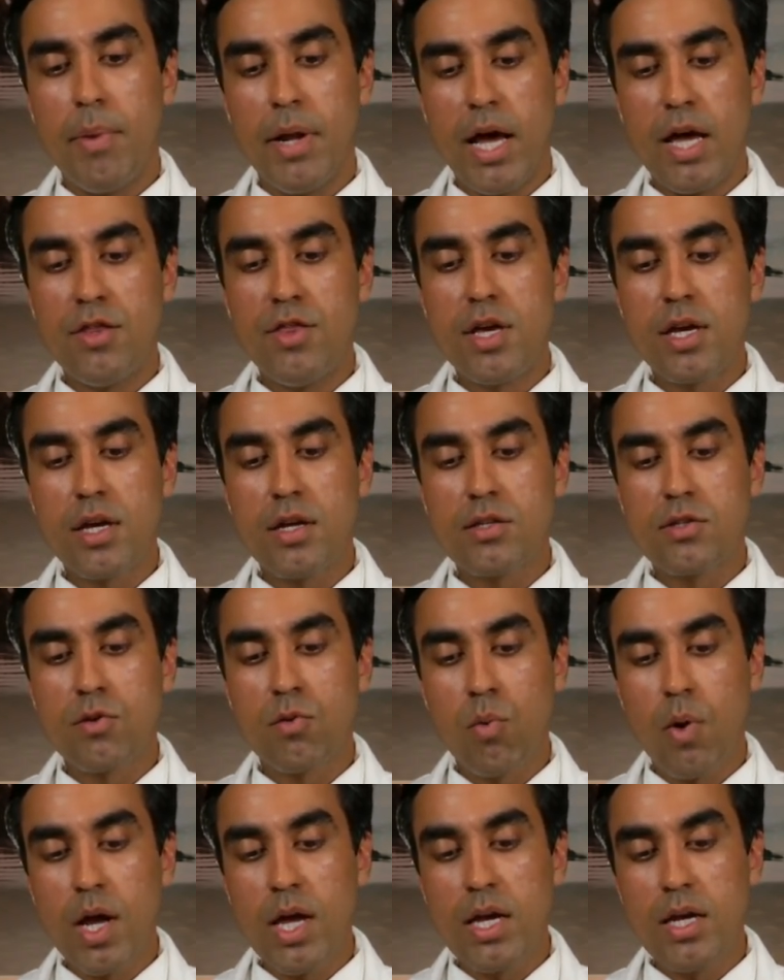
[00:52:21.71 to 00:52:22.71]
But I think
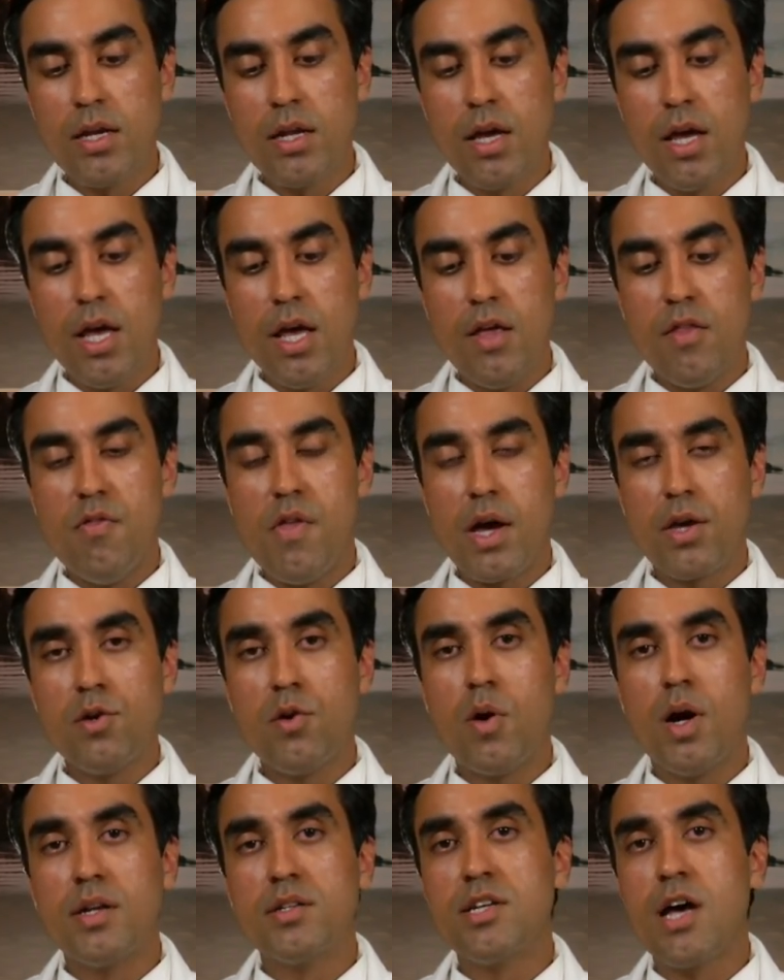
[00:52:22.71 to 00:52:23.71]
it's great
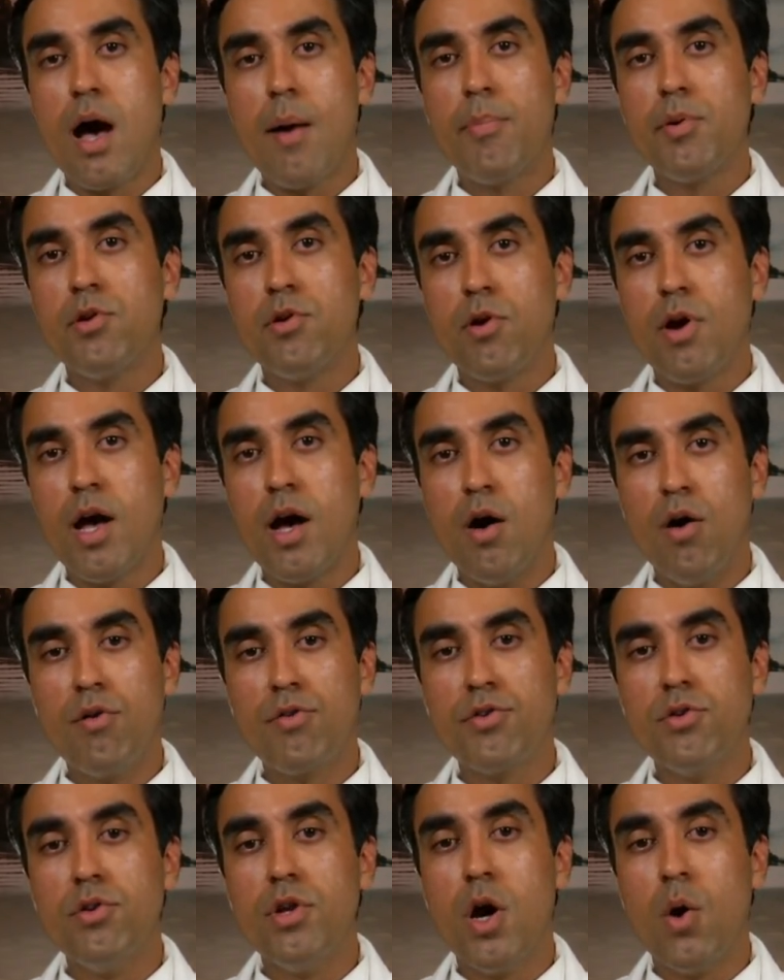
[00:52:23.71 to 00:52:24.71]
that you're on top of your
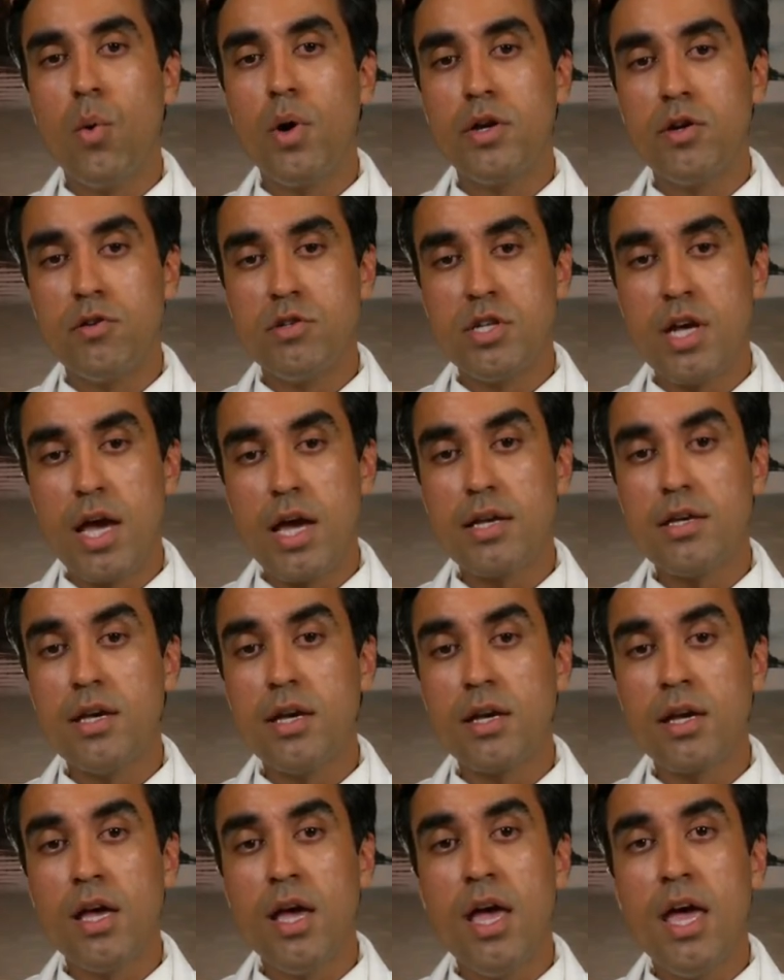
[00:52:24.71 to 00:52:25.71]
health, you know what you're
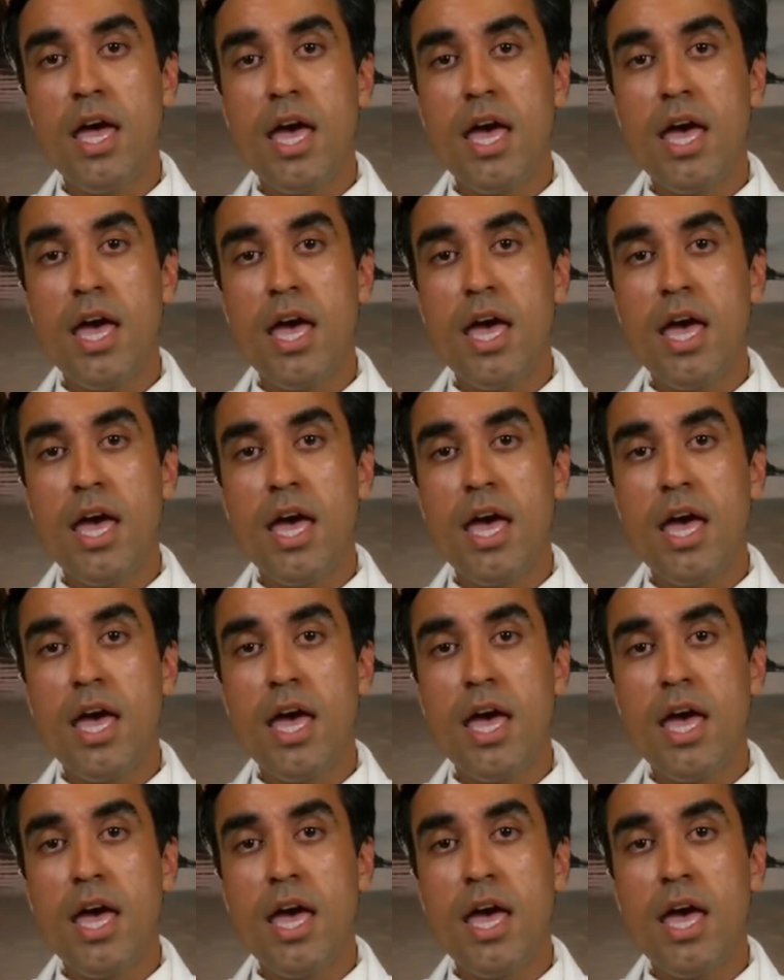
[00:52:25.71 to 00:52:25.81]
taking.